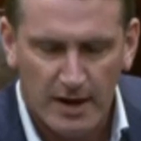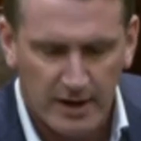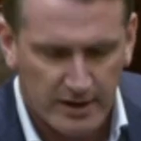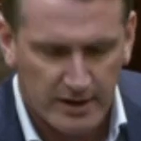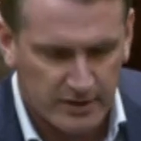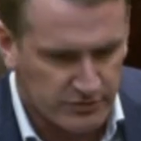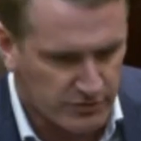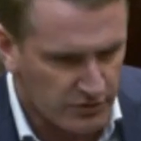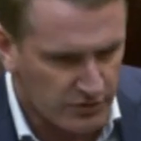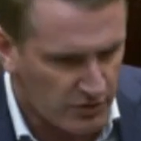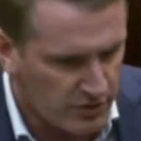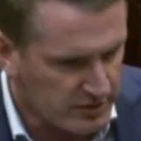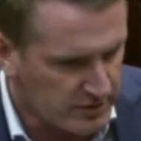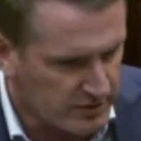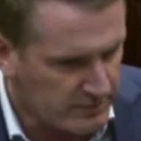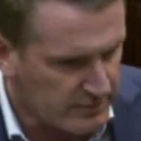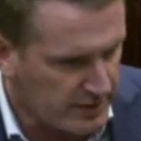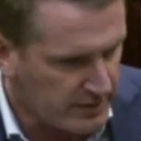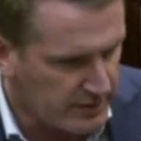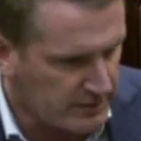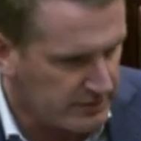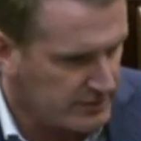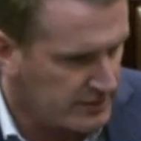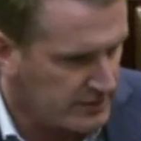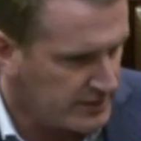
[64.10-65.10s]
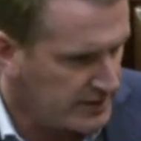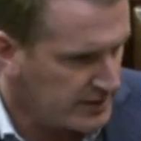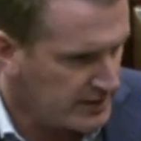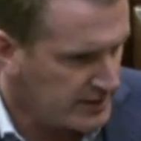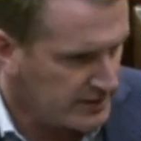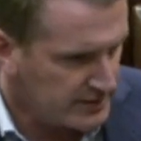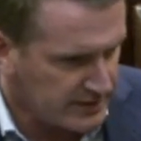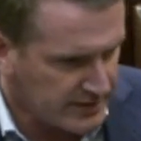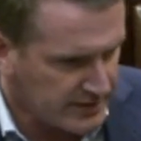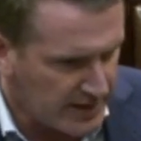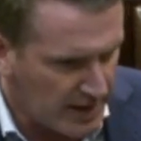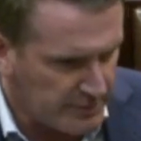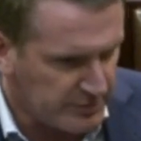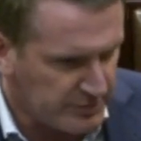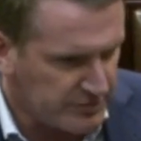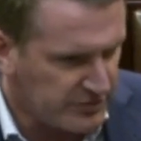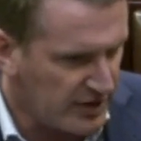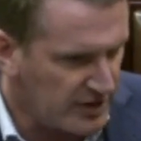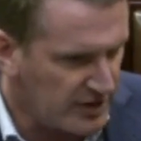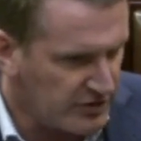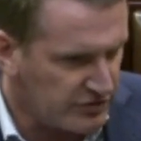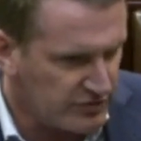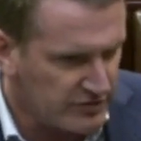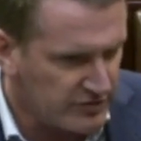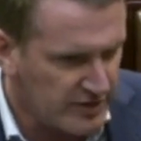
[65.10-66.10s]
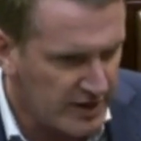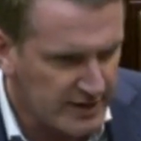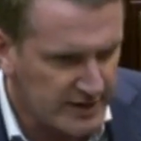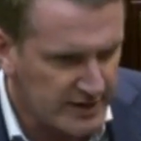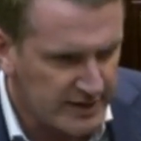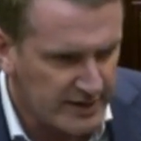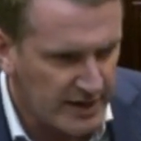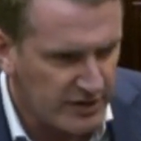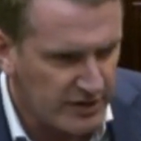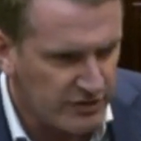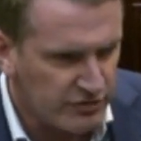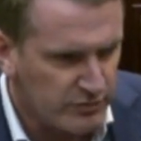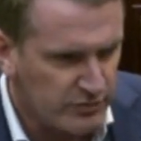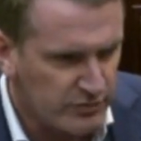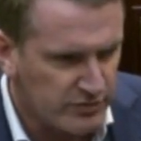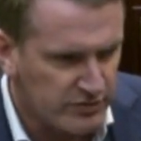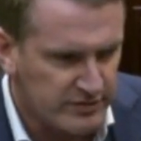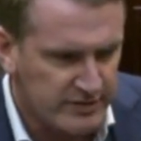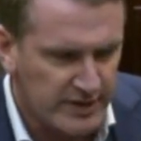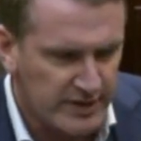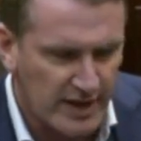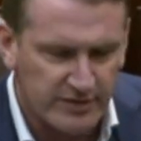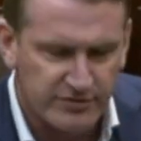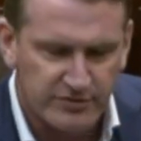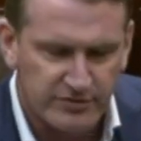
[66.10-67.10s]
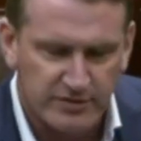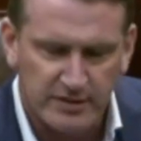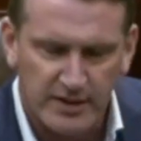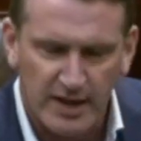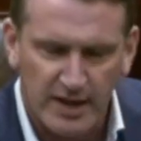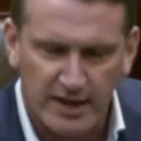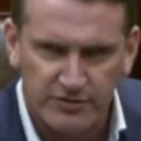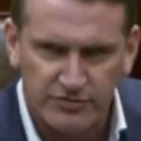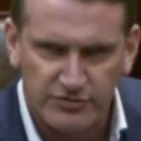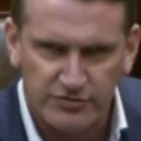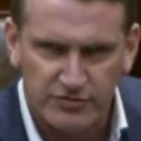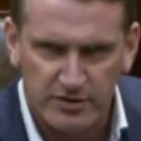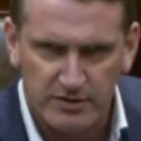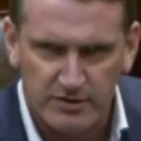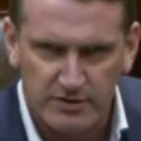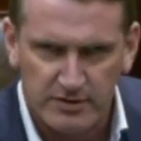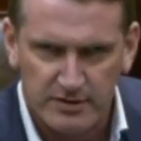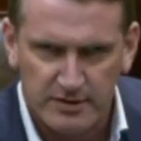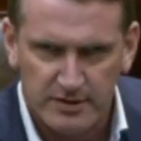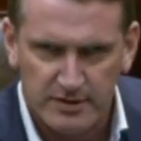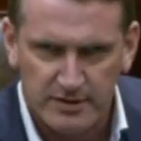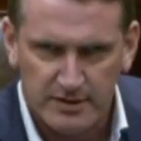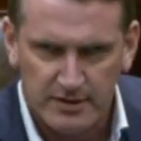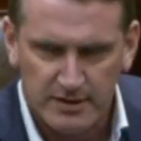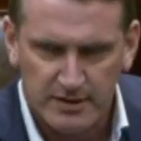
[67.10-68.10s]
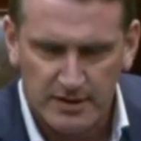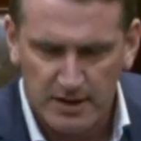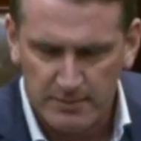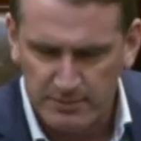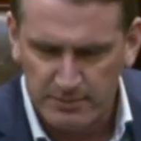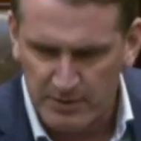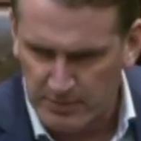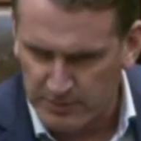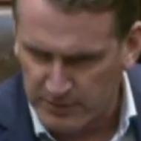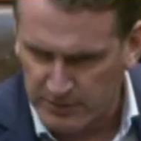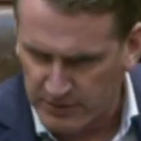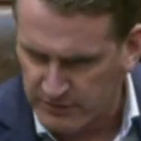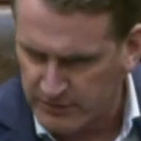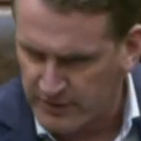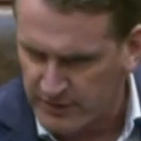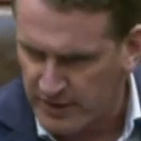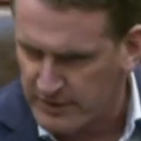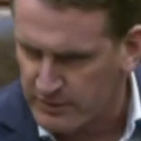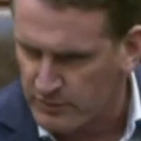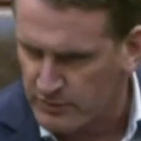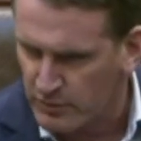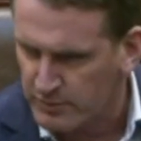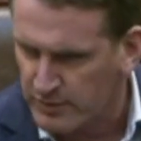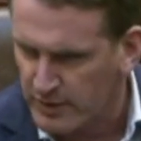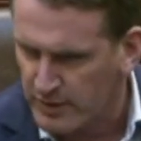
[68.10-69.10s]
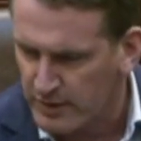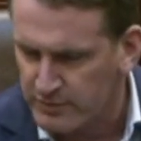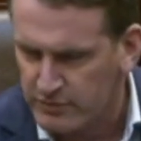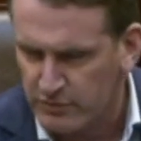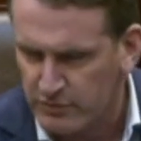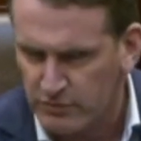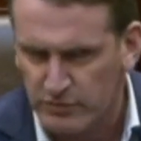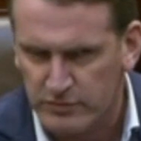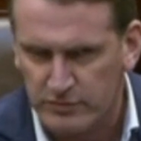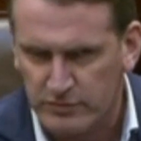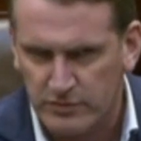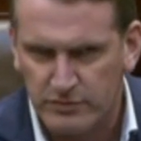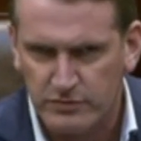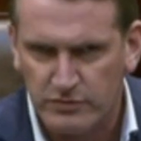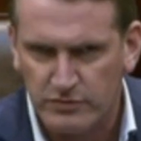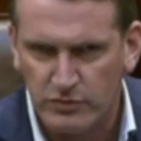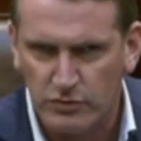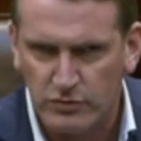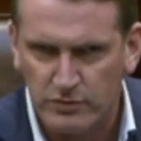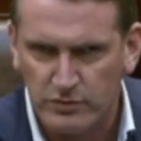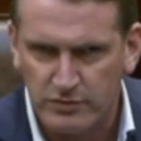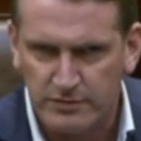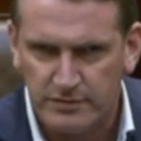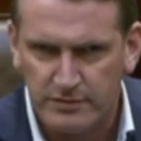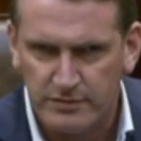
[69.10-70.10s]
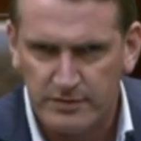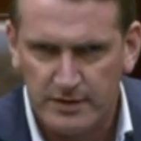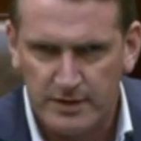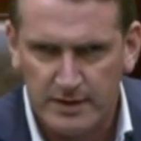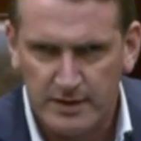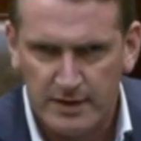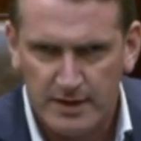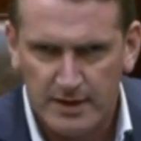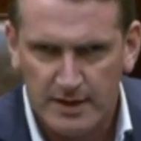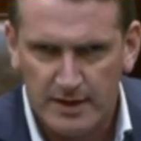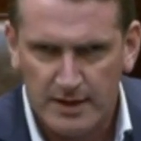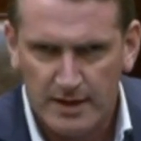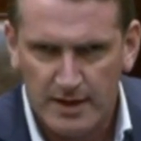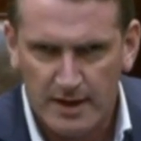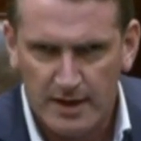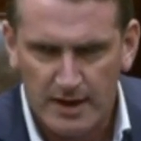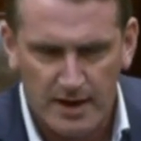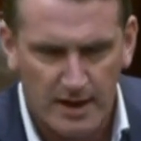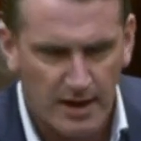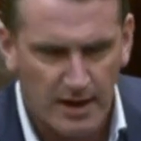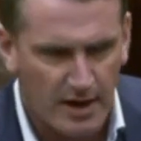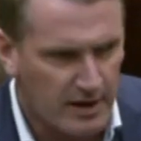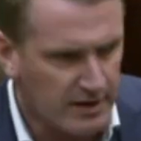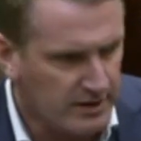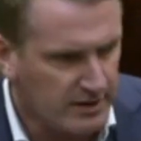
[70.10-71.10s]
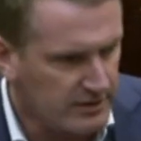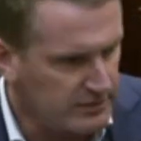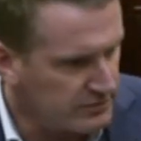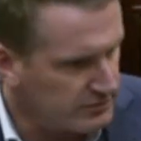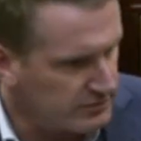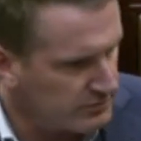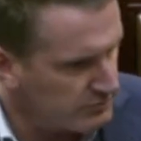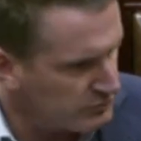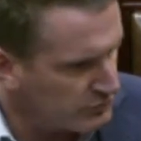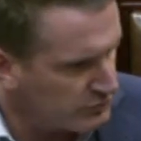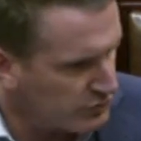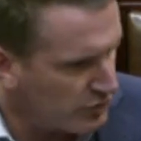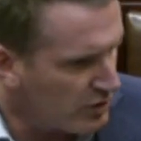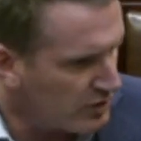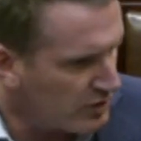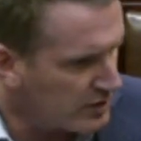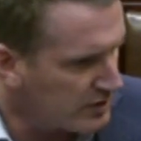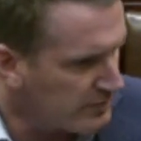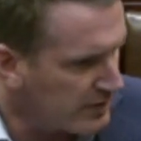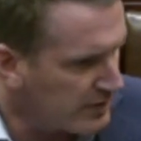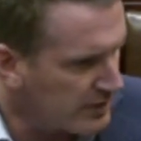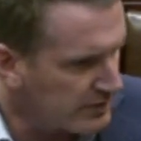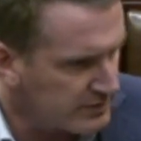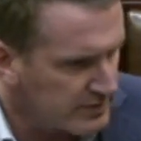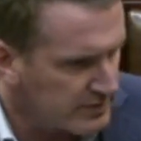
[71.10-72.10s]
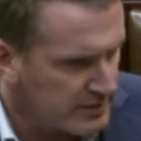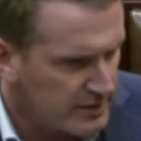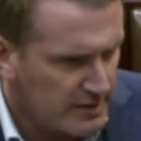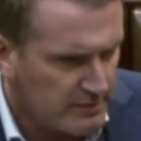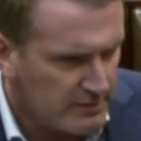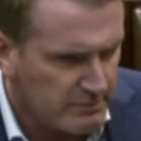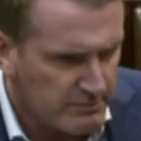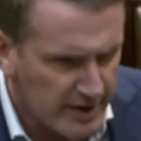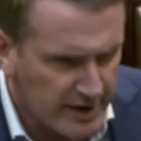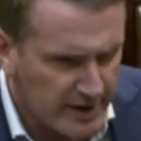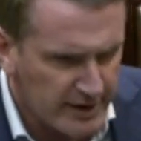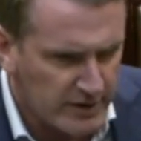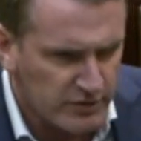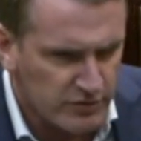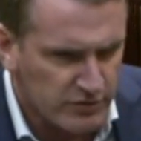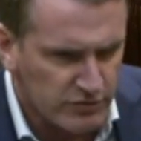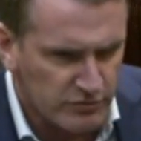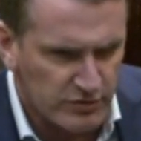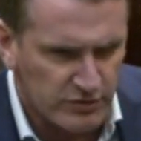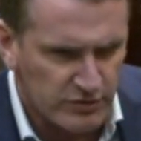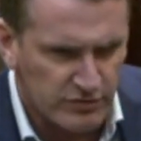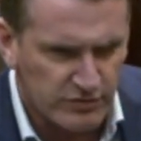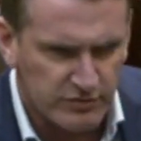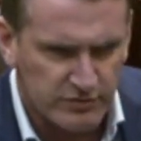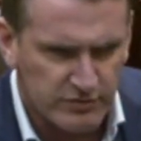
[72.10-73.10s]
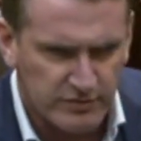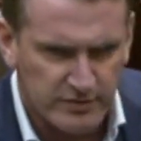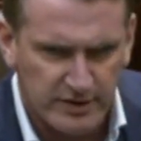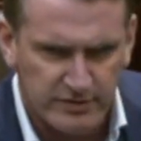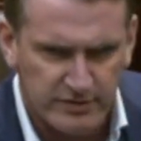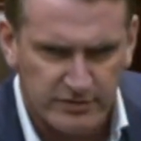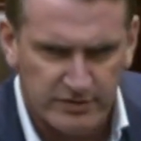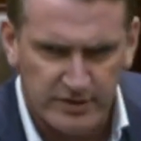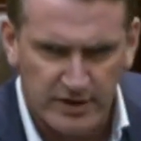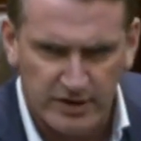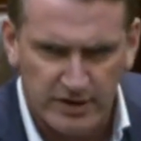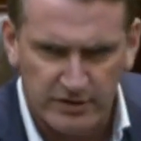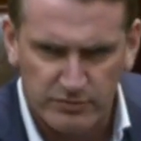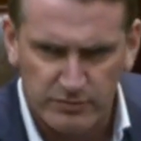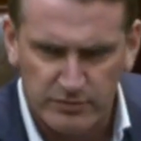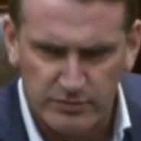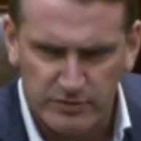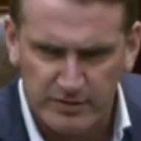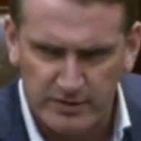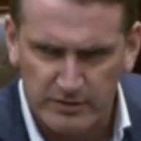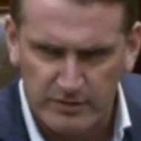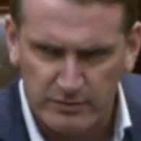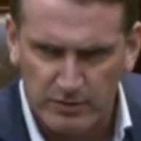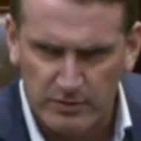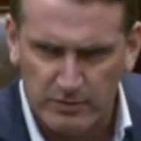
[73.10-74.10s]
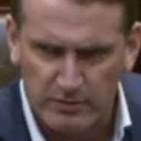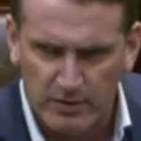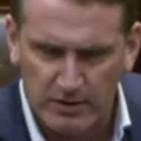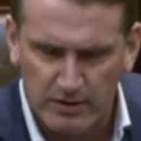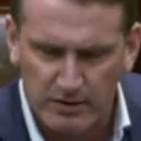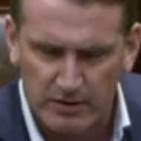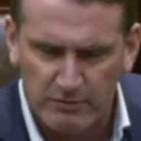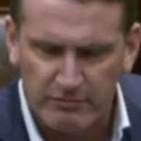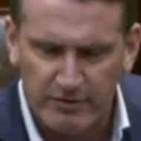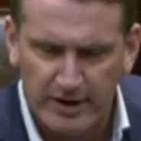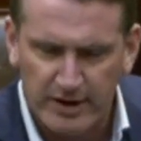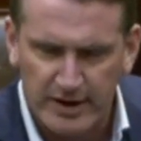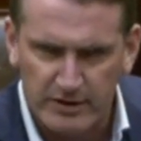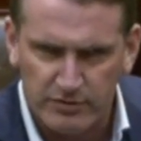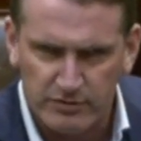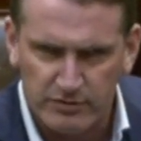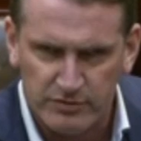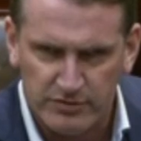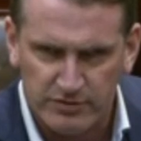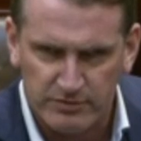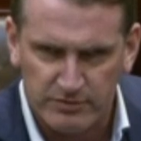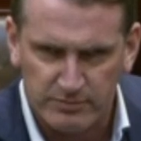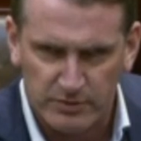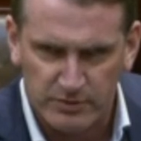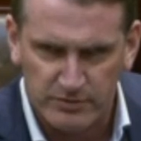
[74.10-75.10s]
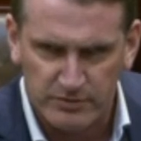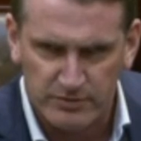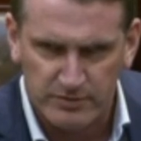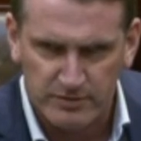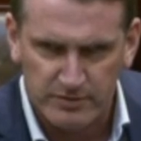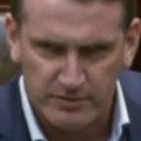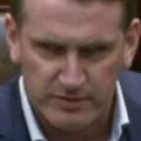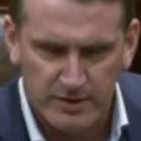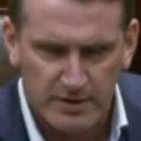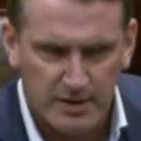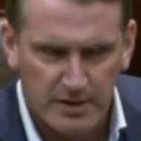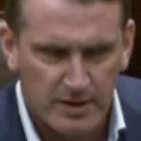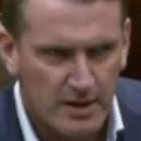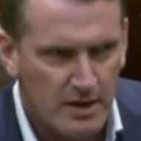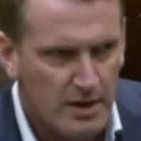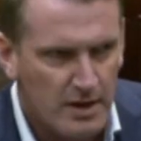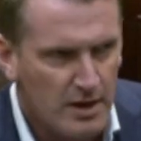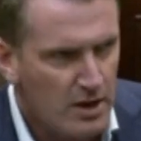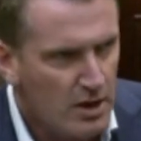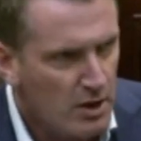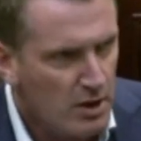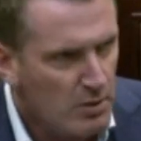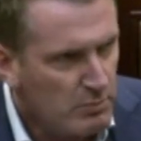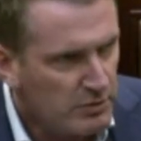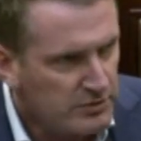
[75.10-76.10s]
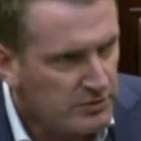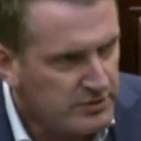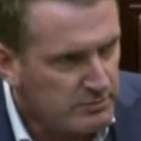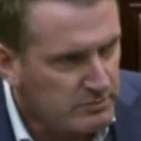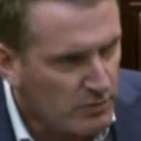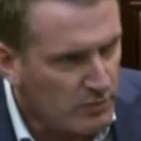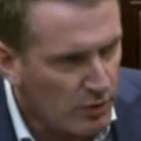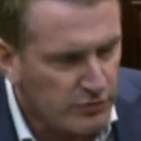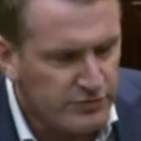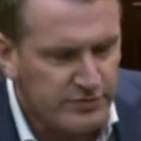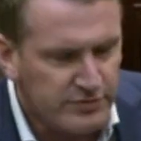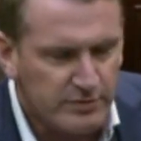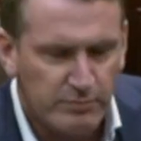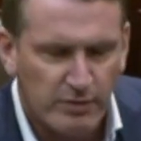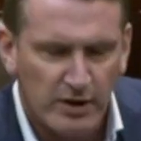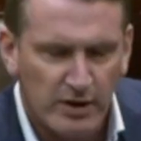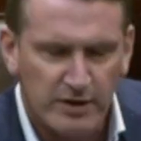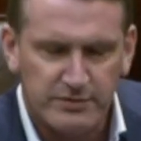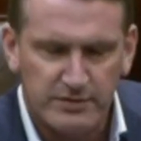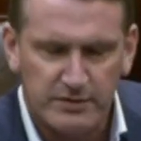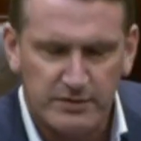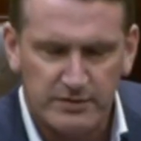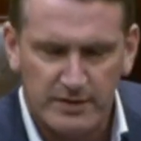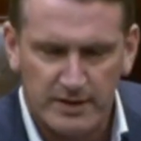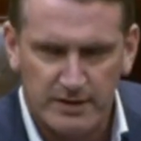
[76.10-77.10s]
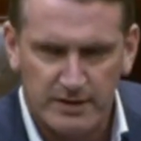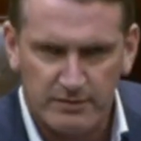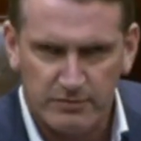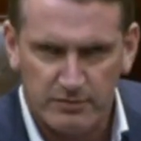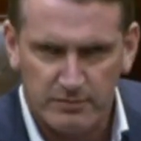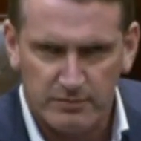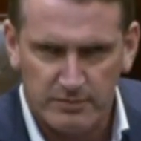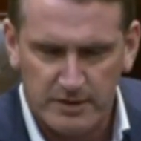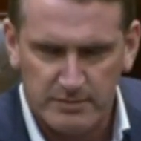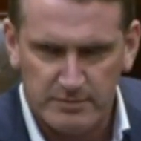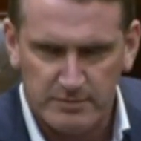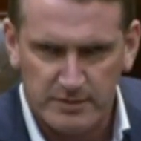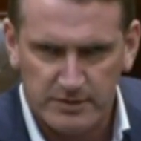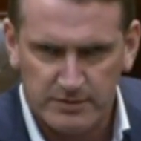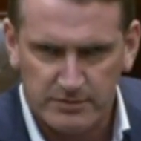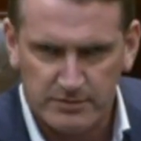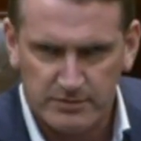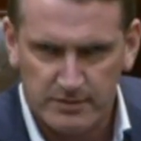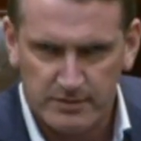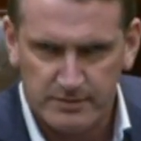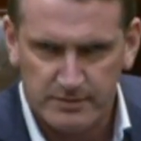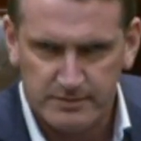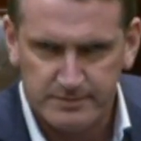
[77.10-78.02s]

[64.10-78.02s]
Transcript: could talk about the capitation allocation, which is less than last year, and people are saying they won't be able to run their schools. I could talk about many other issues in education which I think are a failure in this budget. But the most depressing thing for me, Minister,